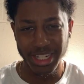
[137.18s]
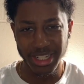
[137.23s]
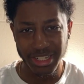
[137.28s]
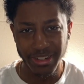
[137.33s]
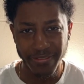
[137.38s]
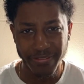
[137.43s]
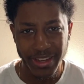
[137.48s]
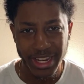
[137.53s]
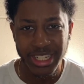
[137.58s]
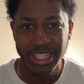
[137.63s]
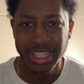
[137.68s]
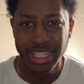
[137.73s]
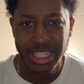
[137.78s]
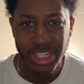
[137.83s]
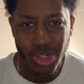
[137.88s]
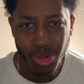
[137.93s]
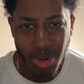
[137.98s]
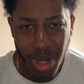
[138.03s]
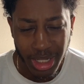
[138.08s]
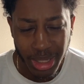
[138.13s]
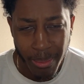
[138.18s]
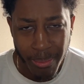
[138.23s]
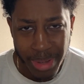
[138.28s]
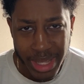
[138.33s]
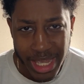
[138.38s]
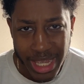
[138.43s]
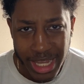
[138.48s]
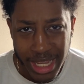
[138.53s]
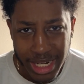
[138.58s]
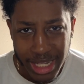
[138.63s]
defender than Joel
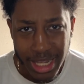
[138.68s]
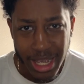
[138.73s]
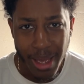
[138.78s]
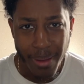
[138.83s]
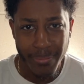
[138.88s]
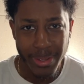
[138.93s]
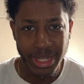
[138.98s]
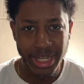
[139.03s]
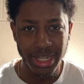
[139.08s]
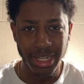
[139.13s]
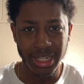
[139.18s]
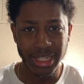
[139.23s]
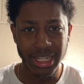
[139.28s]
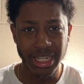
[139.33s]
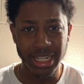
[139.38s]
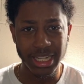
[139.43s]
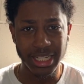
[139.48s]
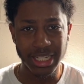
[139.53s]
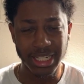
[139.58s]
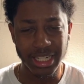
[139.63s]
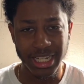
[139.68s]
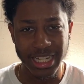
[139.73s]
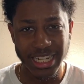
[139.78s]
Embiid because his